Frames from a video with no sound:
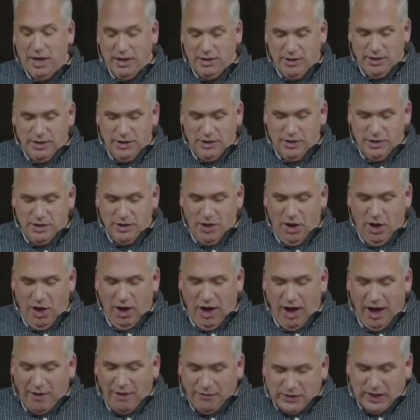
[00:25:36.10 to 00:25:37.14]
But
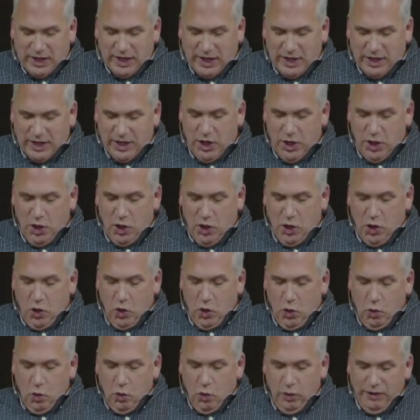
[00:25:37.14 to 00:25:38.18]
often
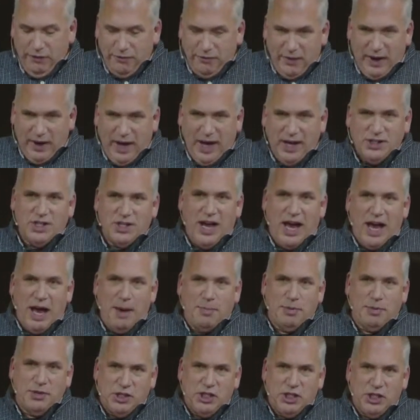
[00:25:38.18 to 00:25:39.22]
we face
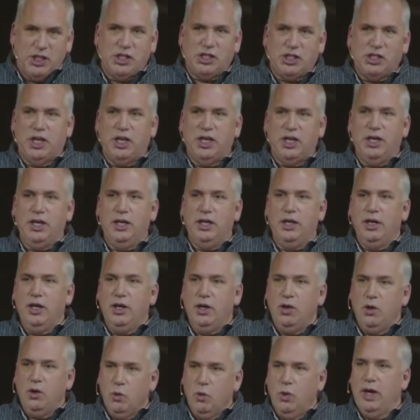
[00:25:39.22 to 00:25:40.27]
opposition
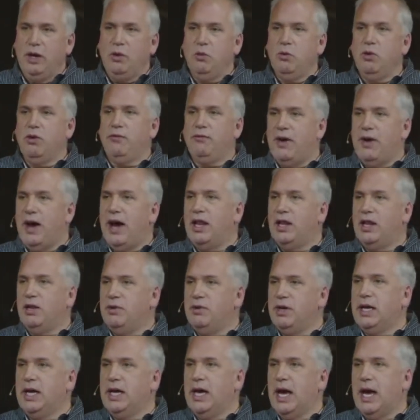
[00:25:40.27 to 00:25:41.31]
when we're
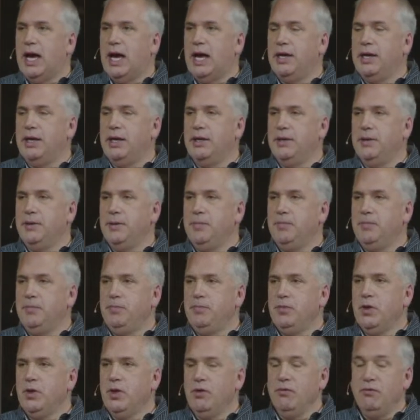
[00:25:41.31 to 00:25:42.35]
following God.
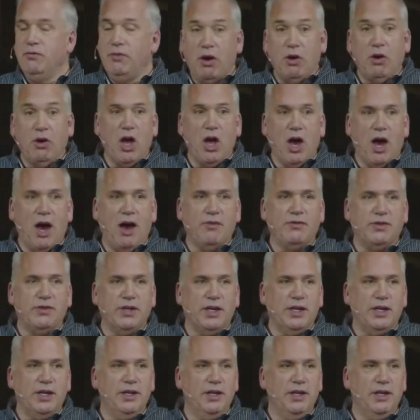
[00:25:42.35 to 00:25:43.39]
Very
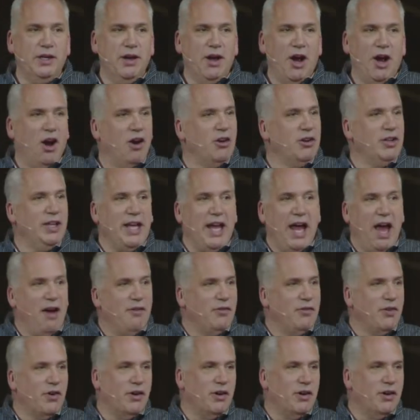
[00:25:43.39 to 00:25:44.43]
often. Hardly
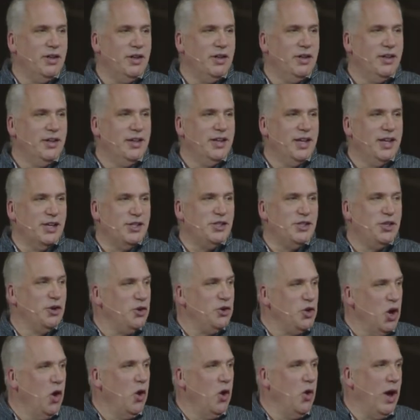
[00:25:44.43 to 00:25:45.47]
ever is
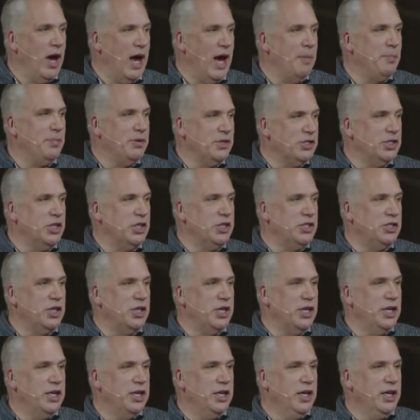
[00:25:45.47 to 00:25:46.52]
there no
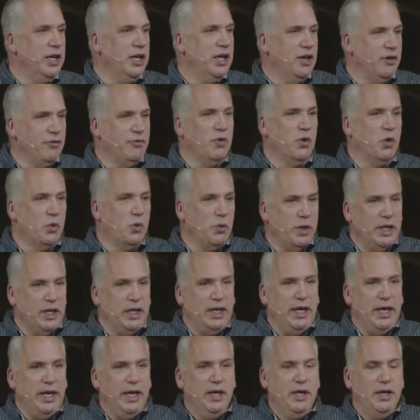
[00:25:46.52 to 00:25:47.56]
opposition if we're
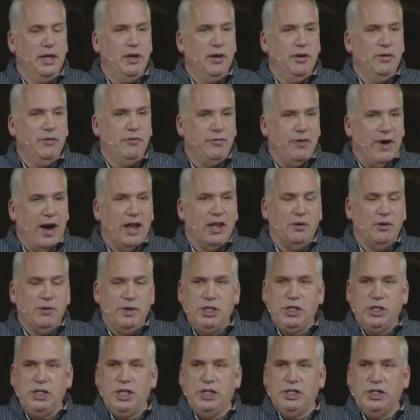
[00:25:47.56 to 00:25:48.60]
really
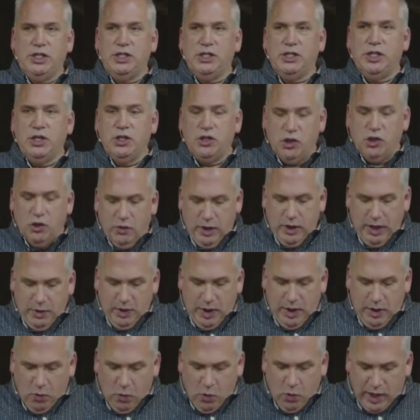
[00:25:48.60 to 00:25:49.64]
following Jesus and
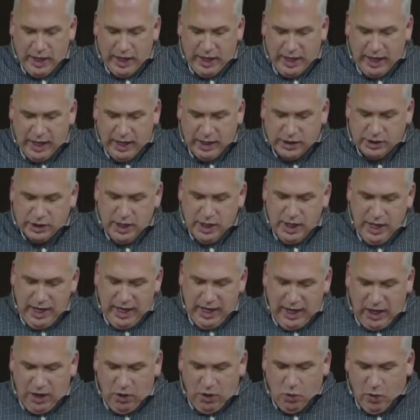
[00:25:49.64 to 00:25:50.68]
doing what it is
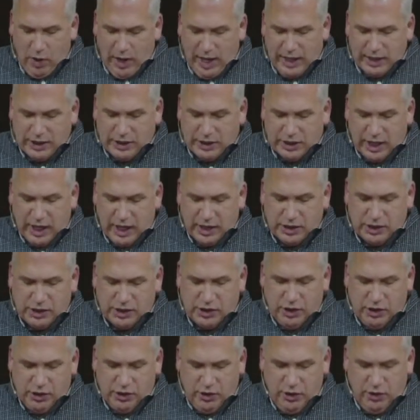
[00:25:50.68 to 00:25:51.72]
he wants
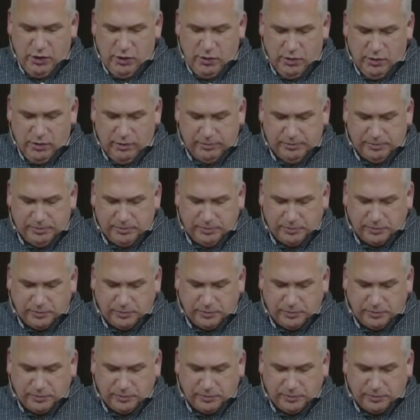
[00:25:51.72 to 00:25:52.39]
us to do.